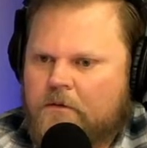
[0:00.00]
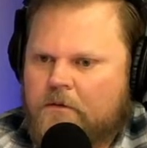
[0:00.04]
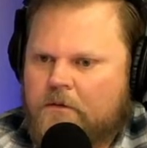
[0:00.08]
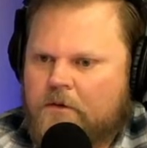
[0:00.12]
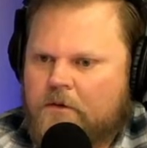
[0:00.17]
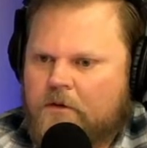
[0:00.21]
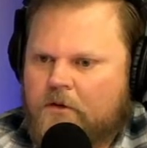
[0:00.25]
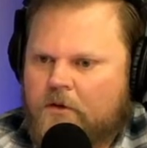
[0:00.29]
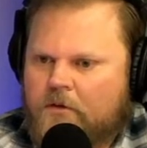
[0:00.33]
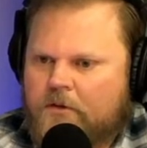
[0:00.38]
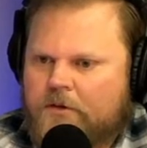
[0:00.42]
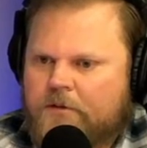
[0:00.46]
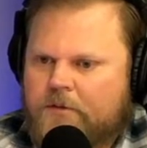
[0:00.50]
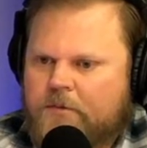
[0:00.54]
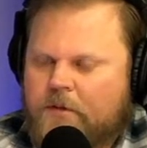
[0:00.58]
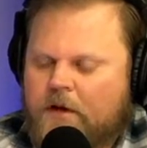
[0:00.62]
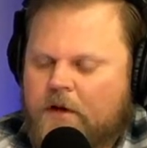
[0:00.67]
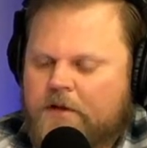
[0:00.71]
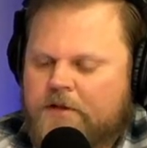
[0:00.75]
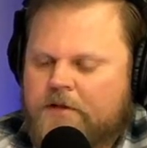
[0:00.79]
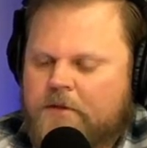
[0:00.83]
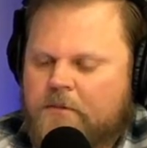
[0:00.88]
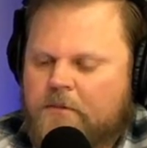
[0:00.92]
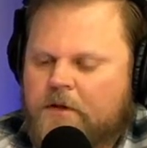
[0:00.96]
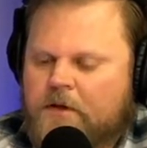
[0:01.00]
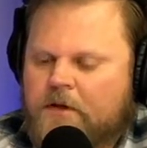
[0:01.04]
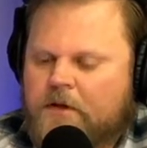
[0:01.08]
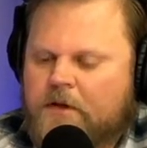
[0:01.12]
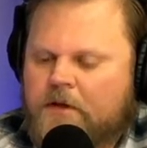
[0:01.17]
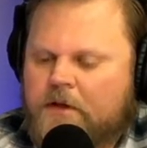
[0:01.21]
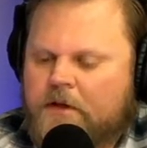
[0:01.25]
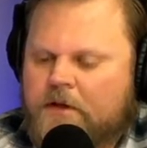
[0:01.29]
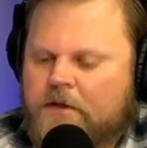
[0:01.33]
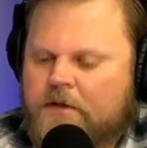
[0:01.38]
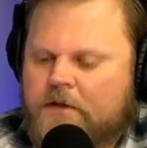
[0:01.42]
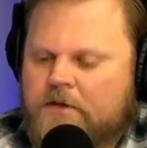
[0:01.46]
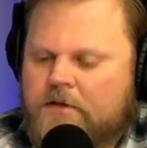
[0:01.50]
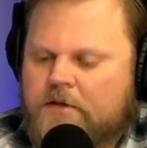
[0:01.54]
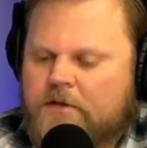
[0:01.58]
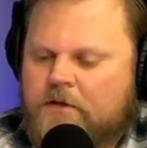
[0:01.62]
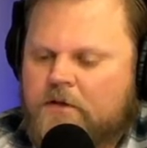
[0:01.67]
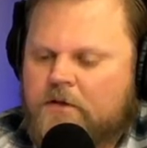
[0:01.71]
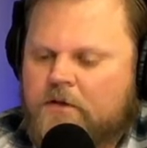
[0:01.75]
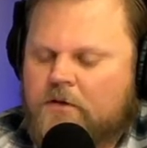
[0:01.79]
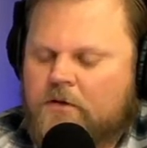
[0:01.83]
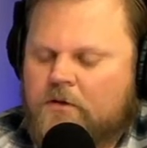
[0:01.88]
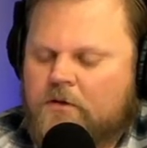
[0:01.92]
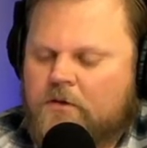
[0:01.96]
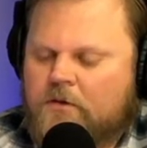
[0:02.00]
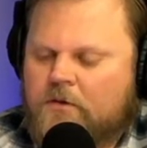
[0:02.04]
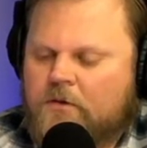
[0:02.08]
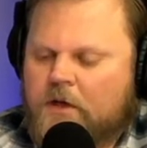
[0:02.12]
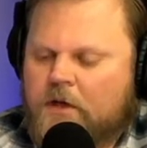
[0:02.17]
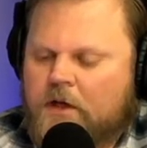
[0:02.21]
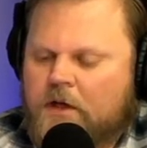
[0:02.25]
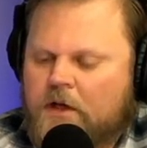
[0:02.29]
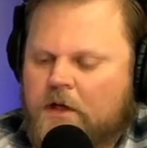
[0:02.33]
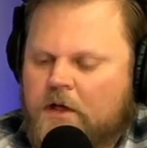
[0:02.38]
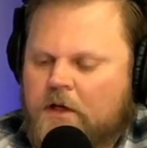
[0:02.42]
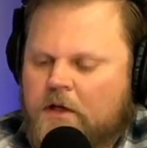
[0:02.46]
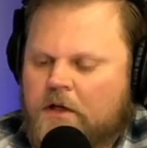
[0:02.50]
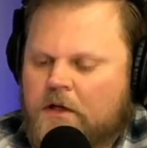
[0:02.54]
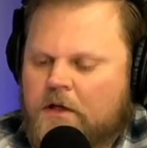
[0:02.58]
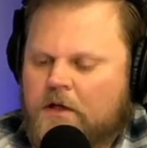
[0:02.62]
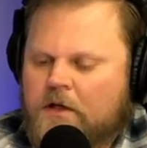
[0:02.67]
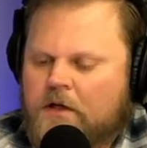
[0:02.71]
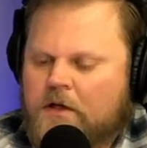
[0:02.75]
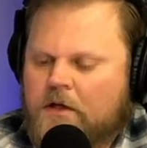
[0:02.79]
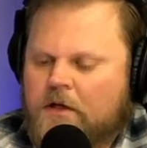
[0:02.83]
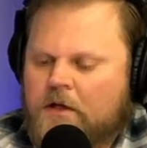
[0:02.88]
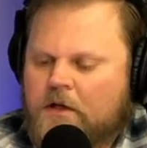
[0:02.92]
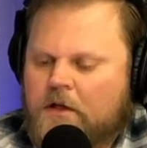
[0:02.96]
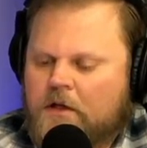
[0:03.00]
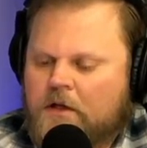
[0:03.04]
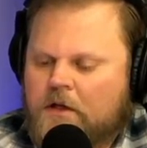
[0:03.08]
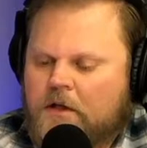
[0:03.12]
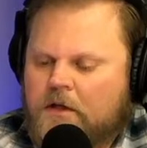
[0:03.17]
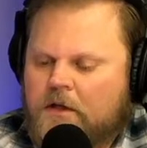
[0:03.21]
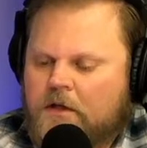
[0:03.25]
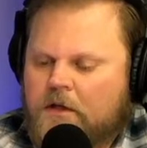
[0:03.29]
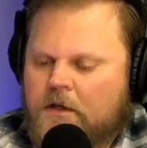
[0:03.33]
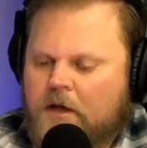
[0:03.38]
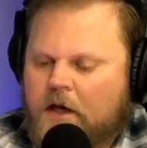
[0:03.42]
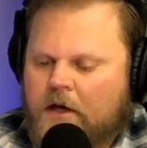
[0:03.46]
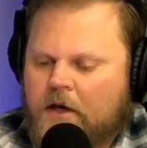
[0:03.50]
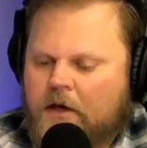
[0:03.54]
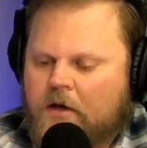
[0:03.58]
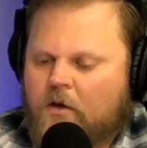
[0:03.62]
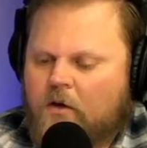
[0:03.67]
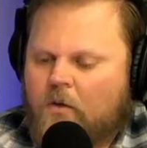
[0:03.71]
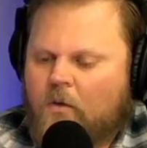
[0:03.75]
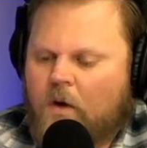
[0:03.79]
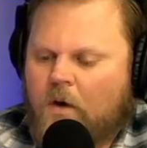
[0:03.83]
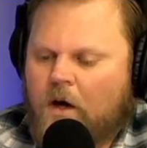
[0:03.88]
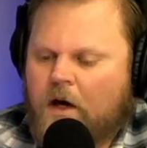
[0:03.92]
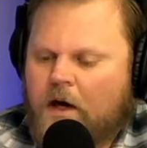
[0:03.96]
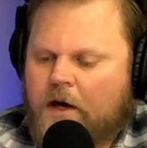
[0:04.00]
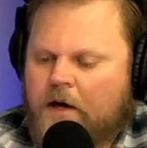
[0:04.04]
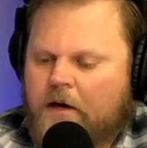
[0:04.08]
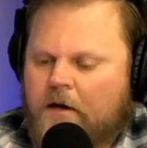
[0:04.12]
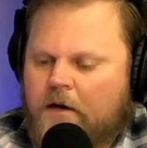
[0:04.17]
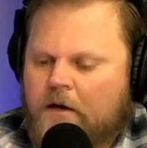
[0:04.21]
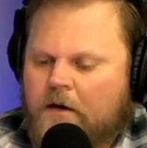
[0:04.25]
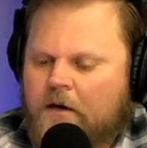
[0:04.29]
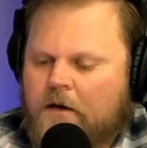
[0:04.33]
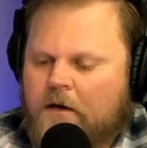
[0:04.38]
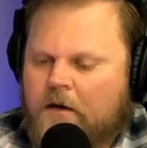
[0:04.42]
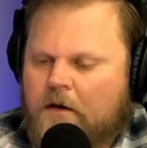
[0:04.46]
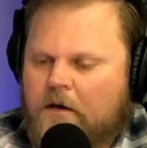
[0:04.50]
your responsibilities to uh, not acquire